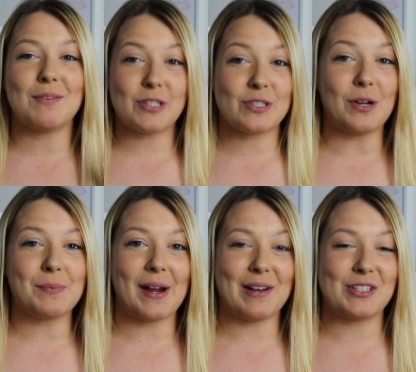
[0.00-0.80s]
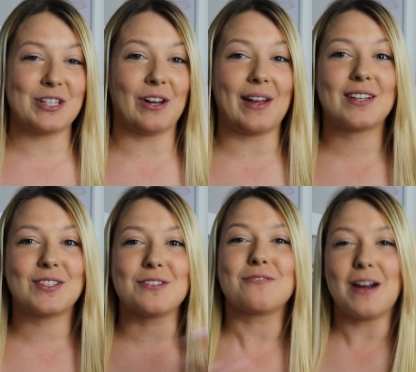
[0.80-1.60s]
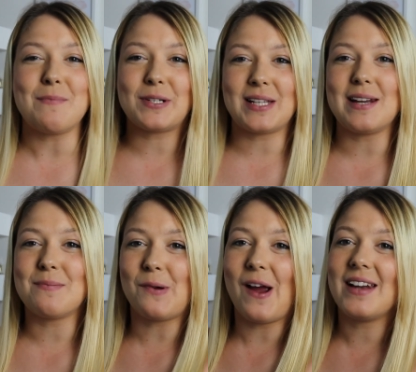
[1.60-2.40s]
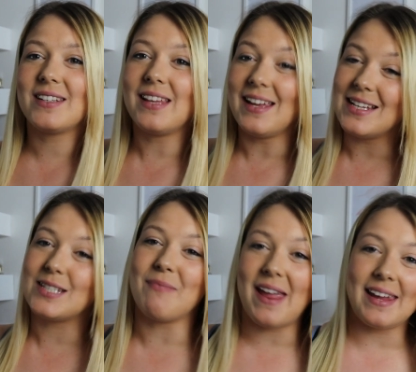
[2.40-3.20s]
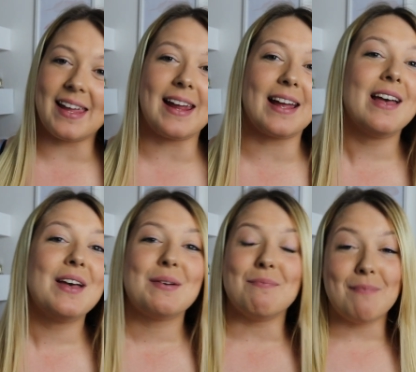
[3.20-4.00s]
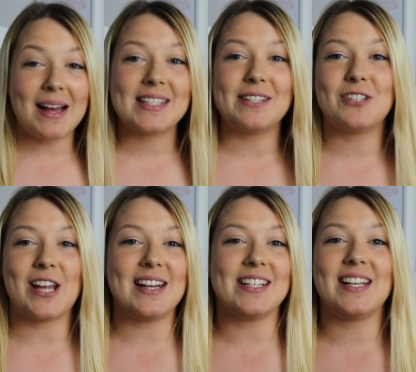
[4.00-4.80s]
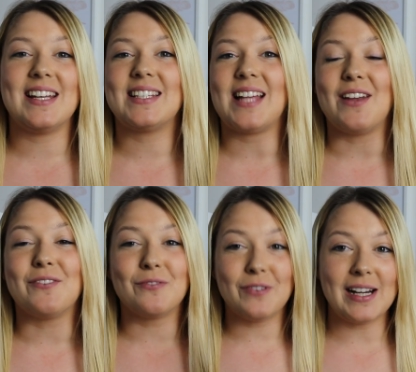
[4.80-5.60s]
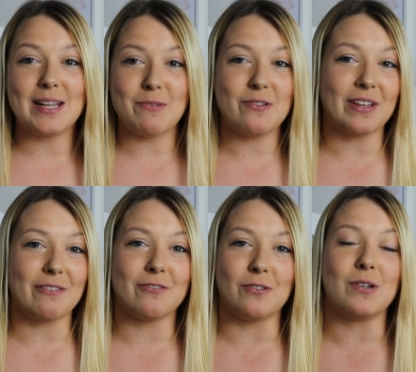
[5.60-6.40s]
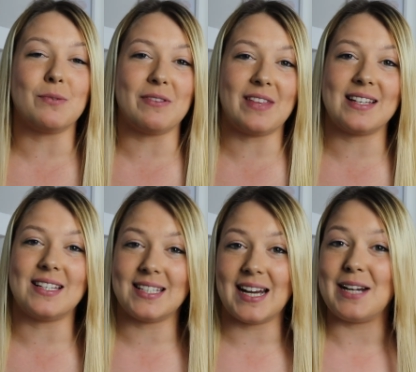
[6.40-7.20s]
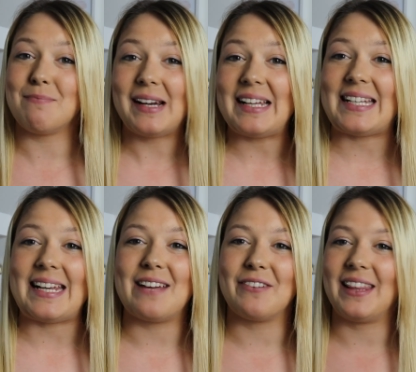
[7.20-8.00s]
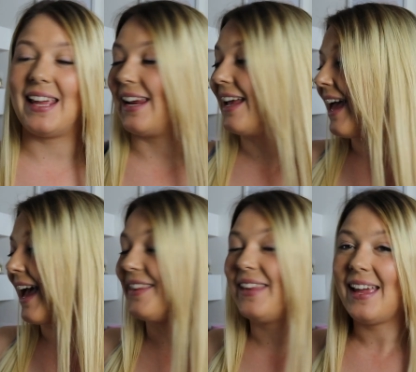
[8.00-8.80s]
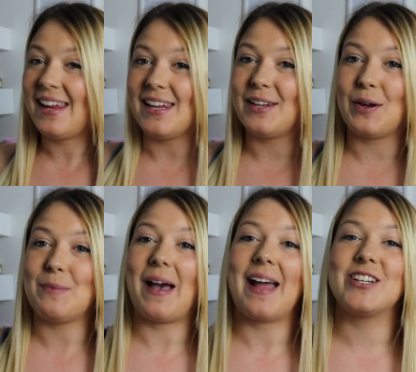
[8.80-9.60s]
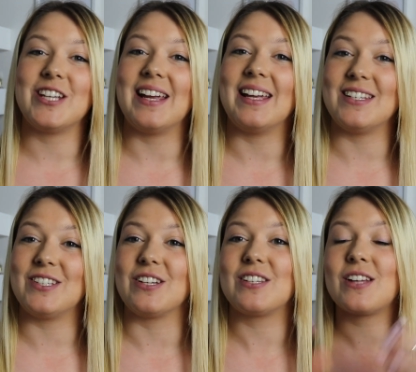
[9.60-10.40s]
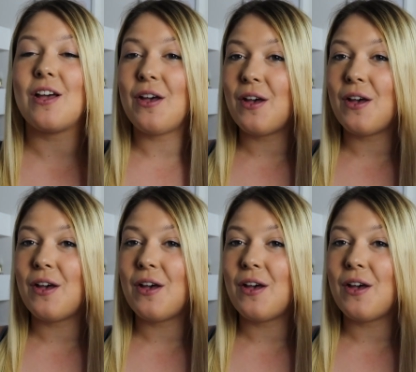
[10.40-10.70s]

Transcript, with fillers: I'm so proud to like sort of represent a brand that is making massive changes and really moving forward with their sustainability and everything and their eco packaging packaging is just